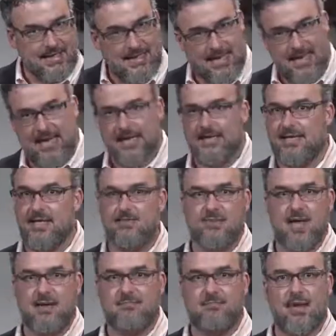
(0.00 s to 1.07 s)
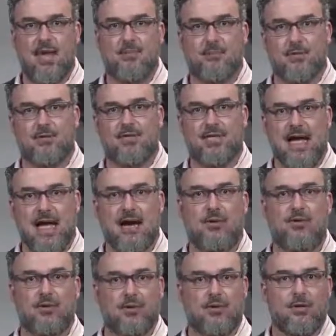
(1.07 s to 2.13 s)
can't keep that paper
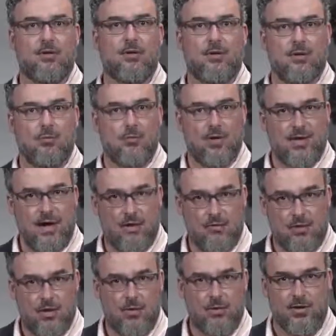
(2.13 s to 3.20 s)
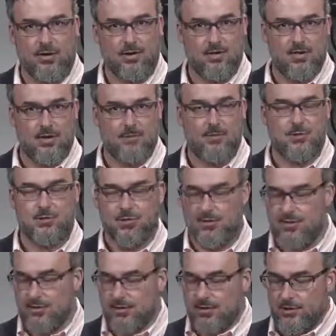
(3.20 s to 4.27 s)
down without lowering the
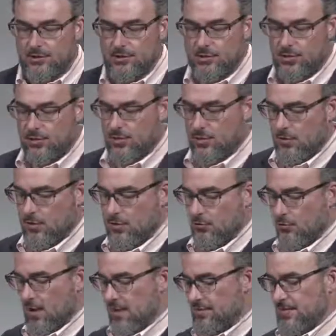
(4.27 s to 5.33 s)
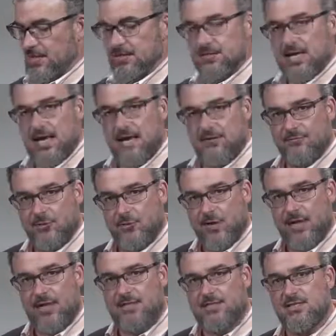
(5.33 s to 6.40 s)
temperature. So in order to run this, I have to
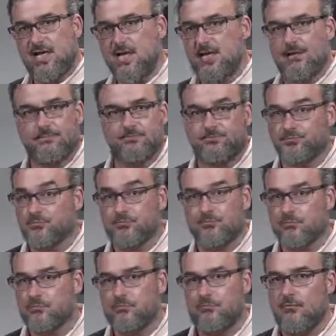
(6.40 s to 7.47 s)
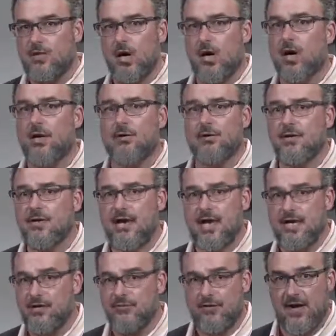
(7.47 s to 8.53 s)
run at, say,
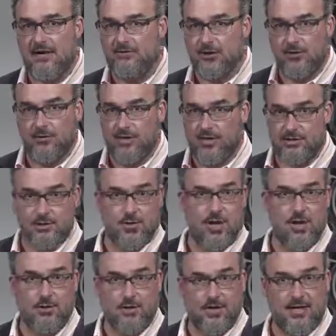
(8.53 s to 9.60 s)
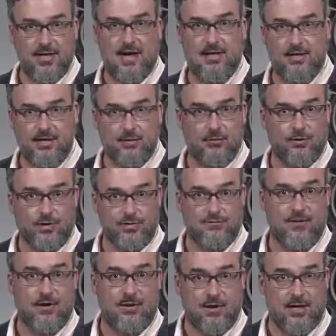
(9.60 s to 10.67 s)
185 degrees or 190 degrees
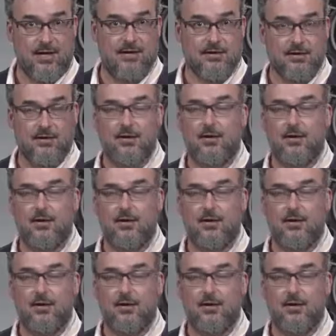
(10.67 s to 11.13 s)
Fahrenheit.